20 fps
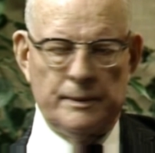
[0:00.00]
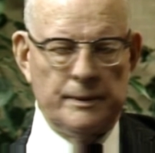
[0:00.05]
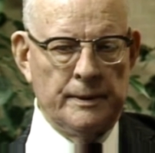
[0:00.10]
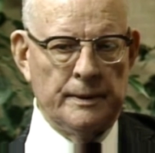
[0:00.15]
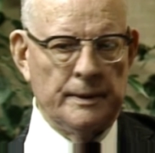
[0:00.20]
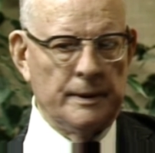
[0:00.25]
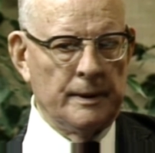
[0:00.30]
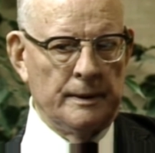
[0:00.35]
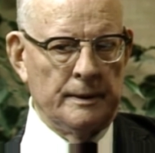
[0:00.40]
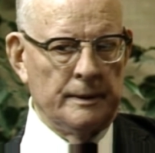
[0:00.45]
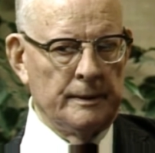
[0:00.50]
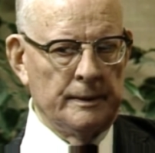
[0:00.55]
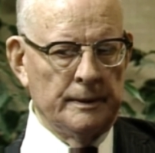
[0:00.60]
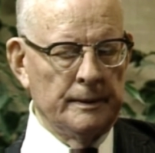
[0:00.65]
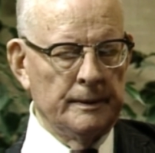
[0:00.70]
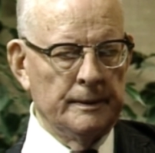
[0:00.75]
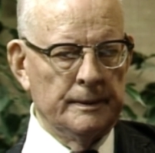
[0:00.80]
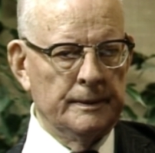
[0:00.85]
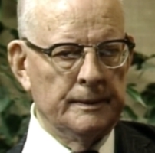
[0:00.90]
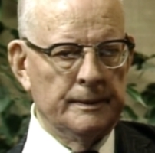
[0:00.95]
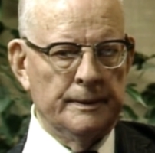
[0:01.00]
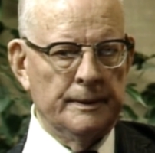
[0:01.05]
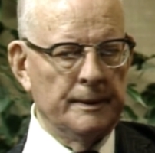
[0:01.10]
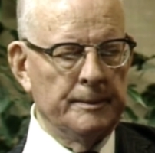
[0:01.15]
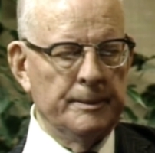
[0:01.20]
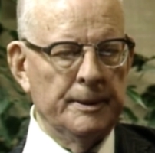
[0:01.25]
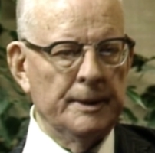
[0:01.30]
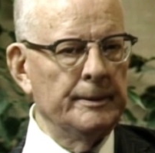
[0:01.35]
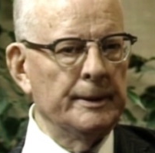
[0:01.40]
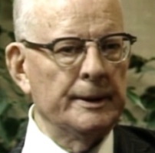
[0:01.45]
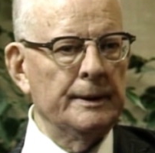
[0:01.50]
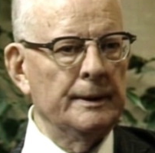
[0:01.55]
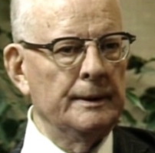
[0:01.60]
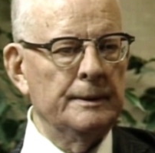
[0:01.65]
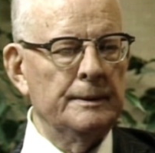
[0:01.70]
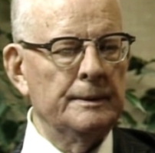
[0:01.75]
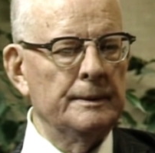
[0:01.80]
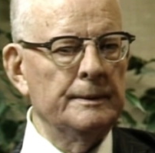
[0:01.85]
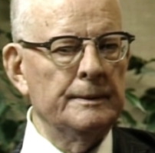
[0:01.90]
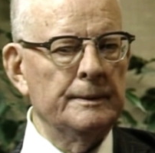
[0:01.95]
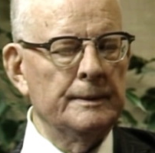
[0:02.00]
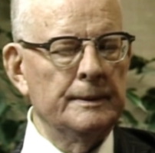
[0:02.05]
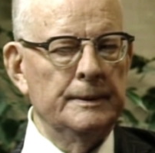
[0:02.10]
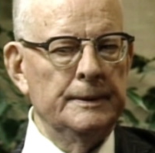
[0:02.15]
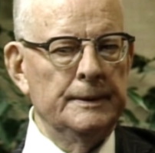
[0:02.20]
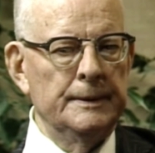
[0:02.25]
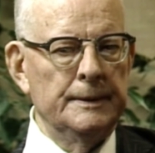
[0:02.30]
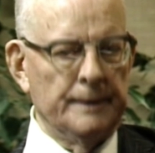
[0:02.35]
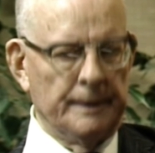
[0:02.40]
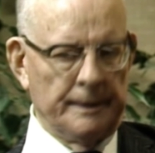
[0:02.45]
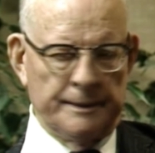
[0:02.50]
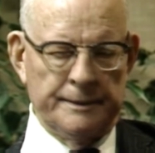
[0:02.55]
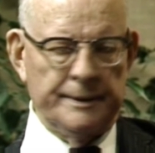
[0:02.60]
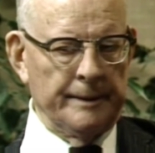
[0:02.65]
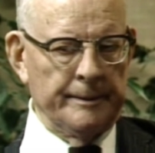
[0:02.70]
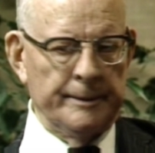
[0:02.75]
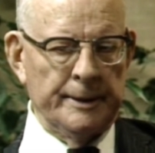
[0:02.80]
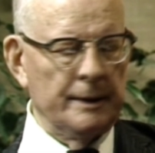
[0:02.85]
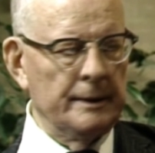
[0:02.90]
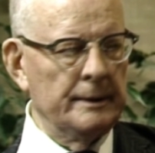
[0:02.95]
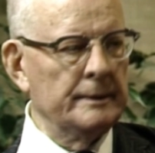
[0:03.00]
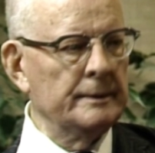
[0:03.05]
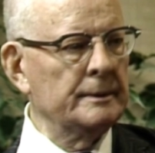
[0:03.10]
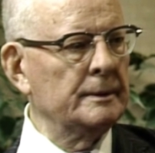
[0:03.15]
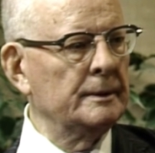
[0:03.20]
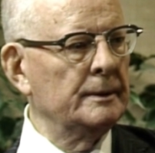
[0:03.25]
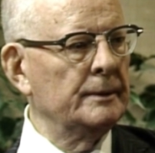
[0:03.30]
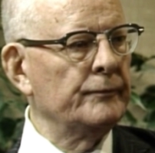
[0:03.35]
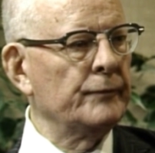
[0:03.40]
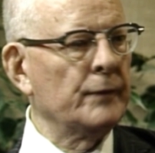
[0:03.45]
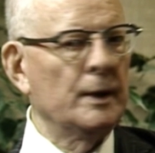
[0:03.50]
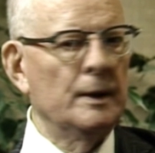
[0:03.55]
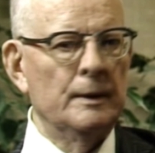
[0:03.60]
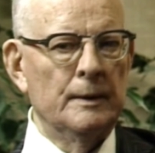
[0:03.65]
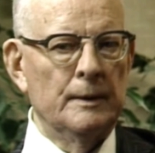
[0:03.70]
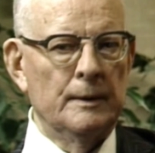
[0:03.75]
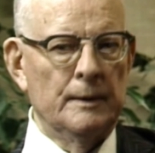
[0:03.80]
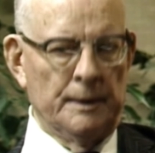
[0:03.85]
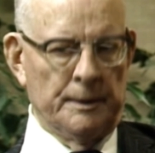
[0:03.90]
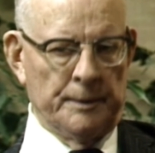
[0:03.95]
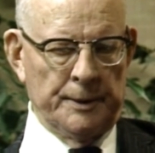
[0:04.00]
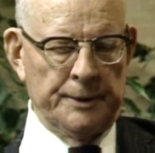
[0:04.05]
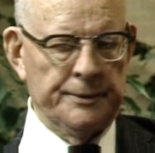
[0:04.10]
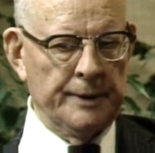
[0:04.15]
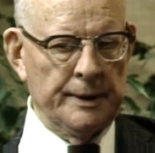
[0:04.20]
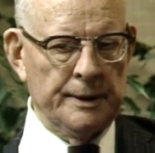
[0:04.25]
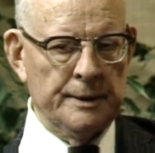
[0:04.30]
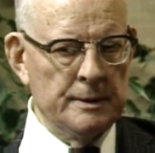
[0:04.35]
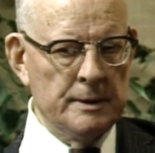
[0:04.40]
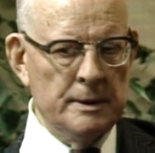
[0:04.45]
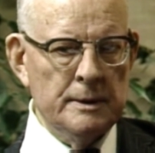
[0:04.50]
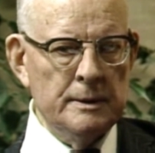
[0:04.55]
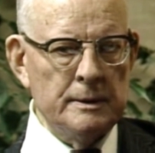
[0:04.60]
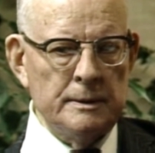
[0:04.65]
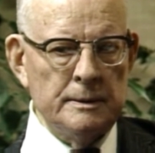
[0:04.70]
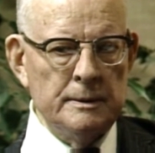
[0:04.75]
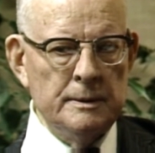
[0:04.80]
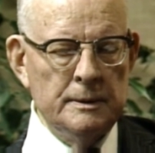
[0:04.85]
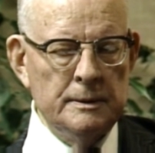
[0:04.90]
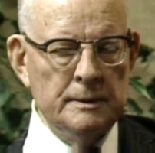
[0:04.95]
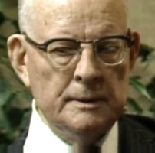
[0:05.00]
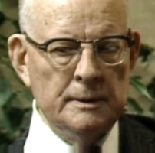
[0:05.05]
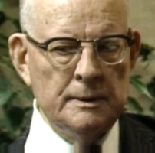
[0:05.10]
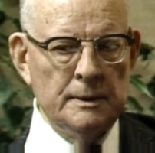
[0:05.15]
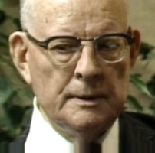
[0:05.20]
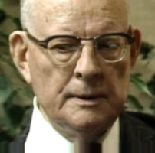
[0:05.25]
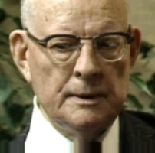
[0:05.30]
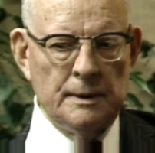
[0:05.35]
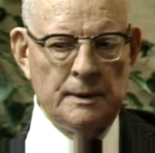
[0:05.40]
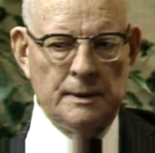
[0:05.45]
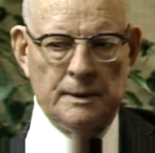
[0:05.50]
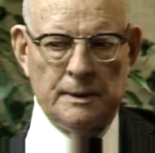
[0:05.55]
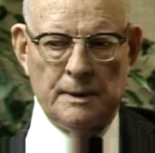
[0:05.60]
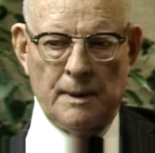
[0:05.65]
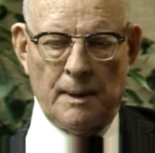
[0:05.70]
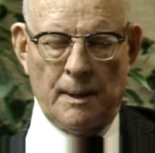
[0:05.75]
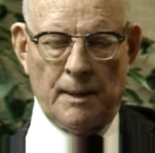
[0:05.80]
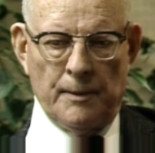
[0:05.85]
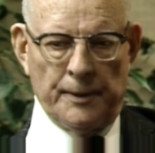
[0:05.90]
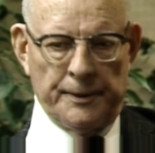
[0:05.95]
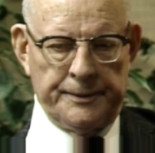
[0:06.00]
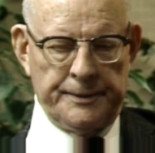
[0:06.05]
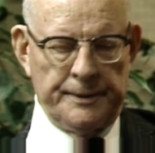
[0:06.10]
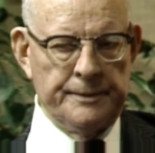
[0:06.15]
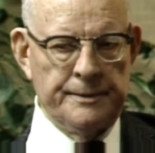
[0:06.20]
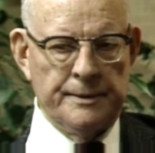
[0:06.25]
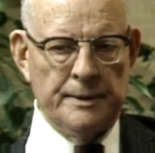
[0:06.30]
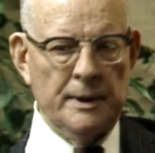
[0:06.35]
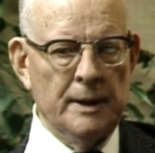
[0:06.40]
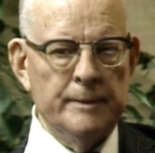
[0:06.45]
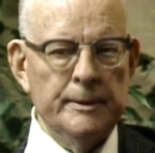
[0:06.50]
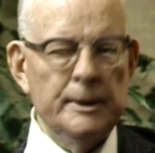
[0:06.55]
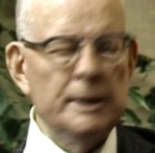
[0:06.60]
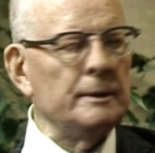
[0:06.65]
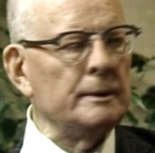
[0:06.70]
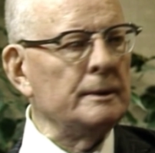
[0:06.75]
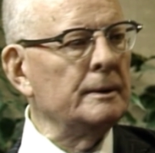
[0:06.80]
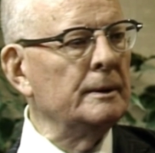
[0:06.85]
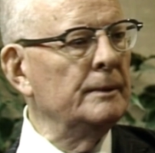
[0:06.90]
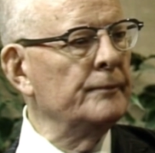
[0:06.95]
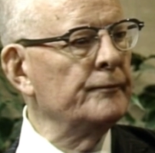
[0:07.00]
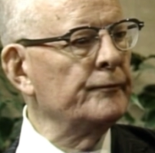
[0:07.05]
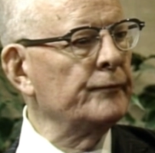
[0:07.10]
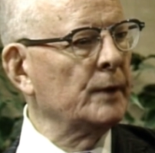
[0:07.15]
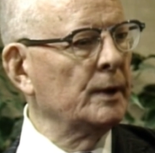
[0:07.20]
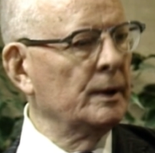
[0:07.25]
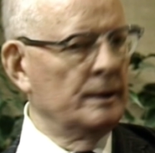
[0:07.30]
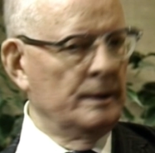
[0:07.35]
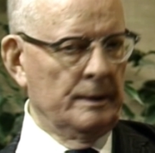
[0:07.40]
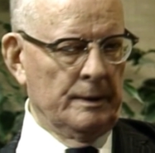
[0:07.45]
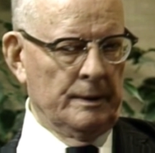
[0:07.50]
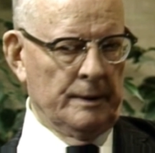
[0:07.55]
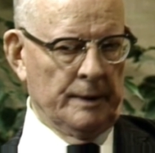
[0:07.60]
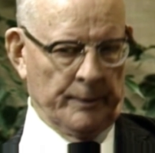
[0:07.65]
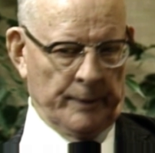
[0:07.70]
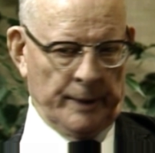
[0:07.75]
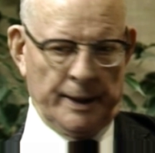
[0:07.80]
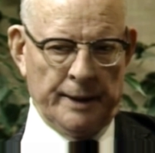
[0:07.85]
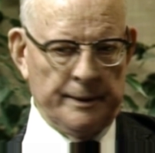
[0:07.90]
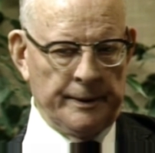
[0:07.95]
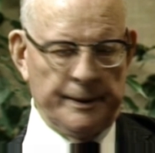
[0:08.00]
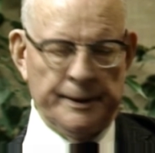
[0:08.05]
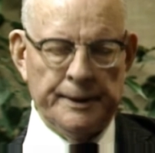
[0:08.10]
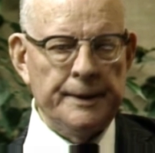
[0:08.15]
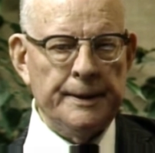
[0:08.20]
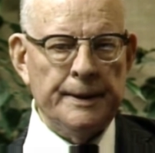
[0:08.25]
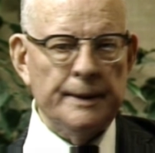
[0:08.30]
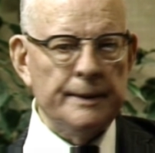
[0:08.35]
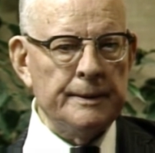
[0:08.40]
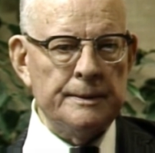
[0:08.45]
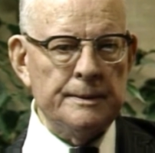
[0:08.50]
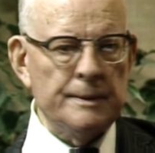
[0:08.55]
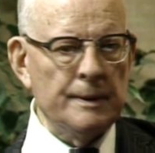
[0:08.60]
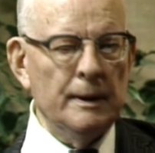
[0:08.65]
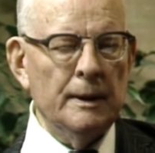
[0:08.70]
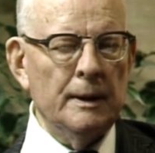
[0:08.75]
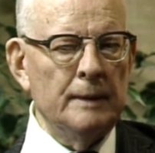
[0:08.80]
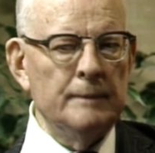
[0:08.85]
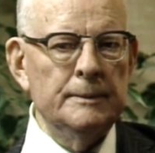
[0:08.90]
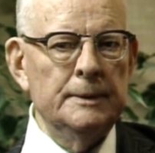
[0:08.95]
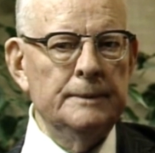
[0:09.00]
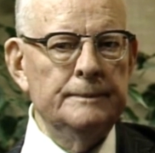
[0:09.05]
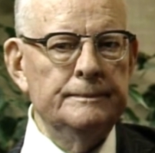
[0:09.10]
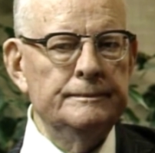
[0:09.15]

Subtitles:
There are publications, there are seminars in which they can learn what their job is. They will not learn it on the job.